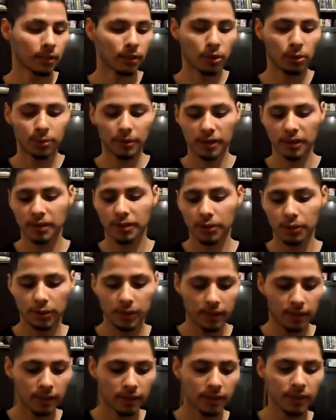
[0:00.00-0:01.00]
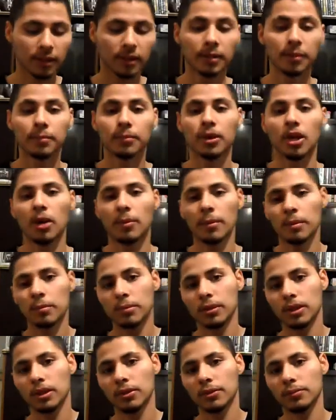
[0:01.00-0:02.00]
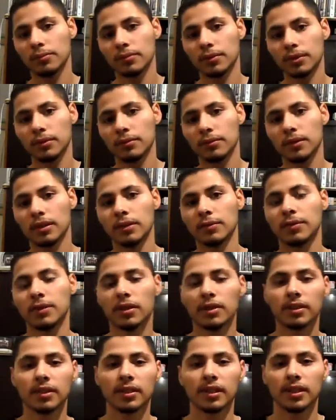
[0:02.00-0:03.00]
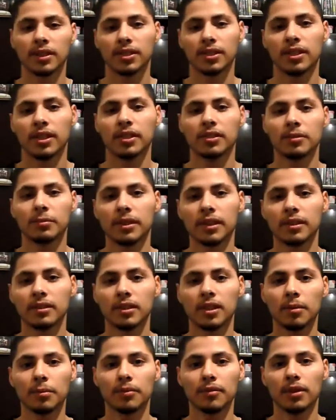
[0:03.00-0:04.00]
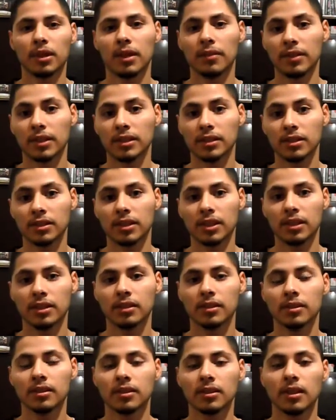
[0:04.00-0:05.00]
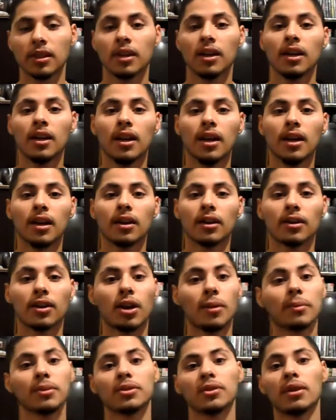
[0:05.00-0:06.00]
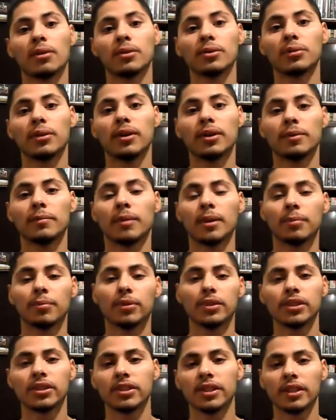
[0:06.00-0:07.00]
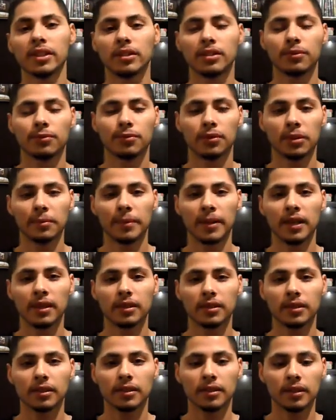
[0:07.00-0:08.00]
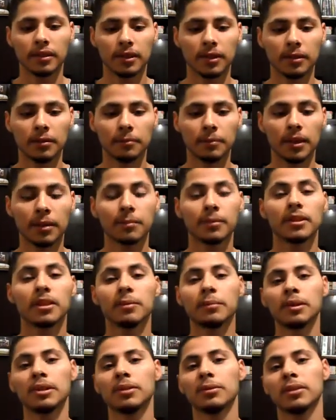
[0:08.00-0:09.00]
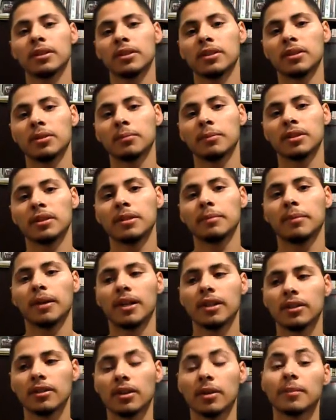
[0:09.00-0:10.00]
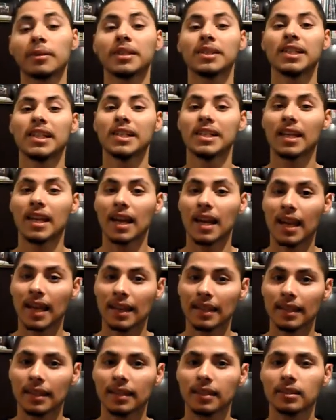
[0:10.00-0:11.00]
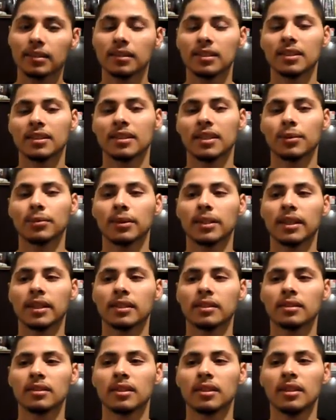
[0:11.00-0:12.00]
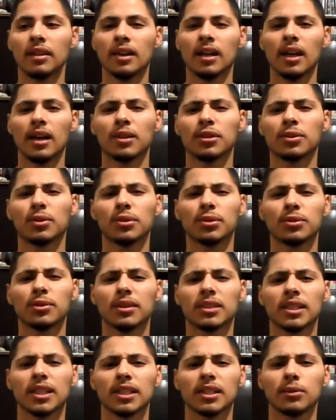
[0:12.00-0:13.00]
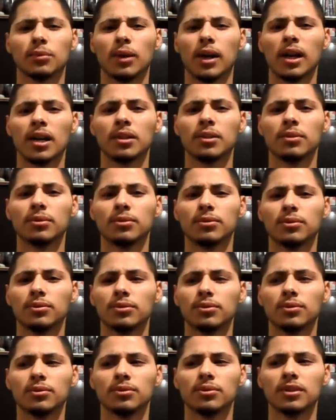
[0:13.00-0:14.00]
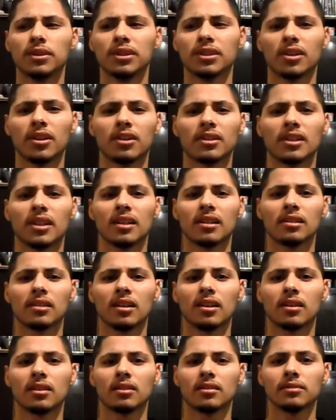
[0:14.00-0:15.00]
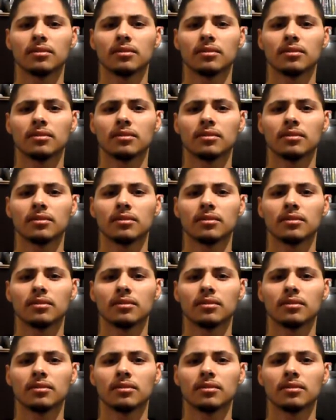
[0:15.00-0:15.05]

I hope y'all enjoyed it. Comment below if y'all think I should change some things up. If y'all have any suggestions, comments are always welcome. I appreciate the feedback. I'm gonna be doing another monthly binder. I'm gonna change out a lot of things because I realized I was going through. I was like, wow, these cards kind of suck.